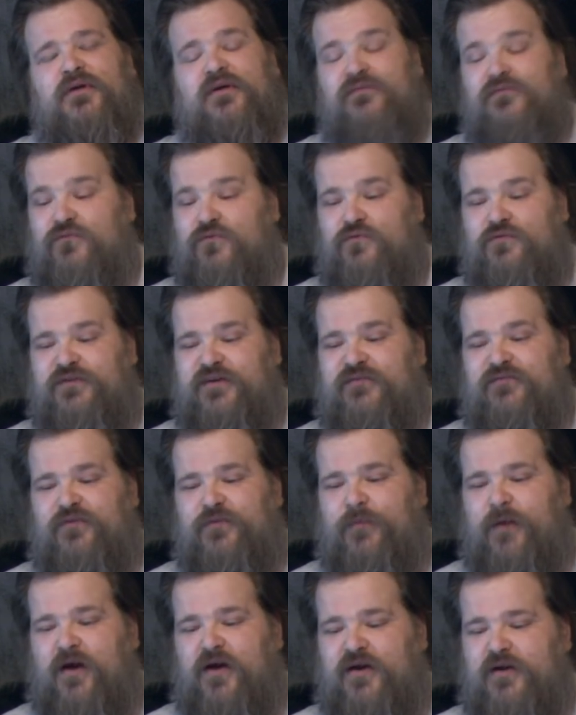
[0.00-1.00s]
and fooled
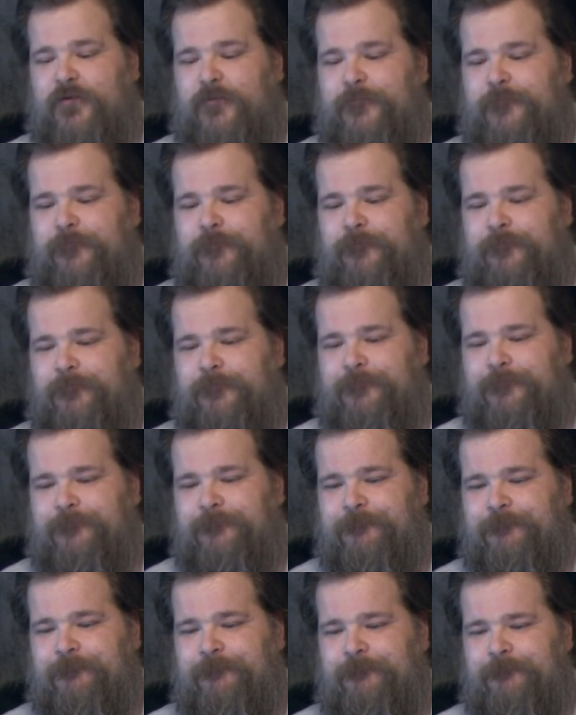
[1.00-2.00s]
everybody.
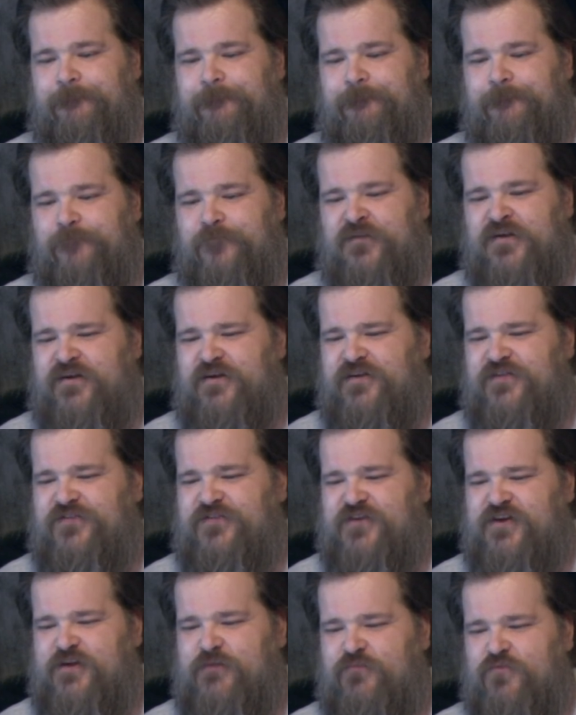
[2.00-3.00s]
He
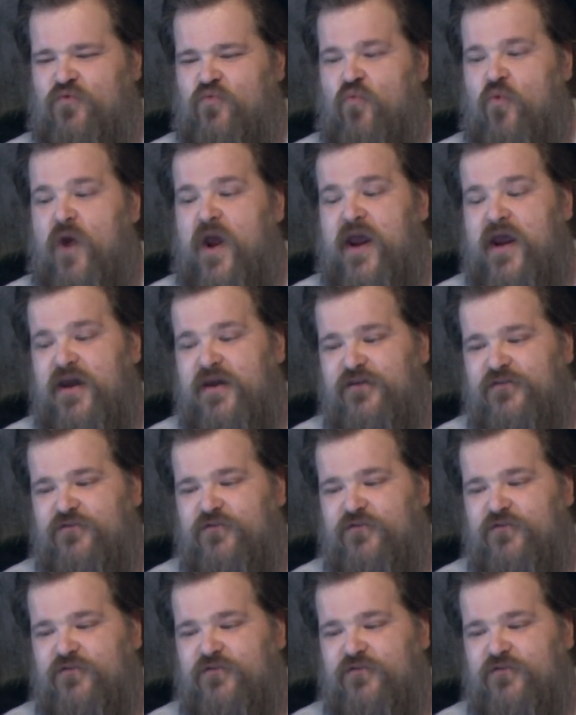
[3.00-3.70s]
seemed way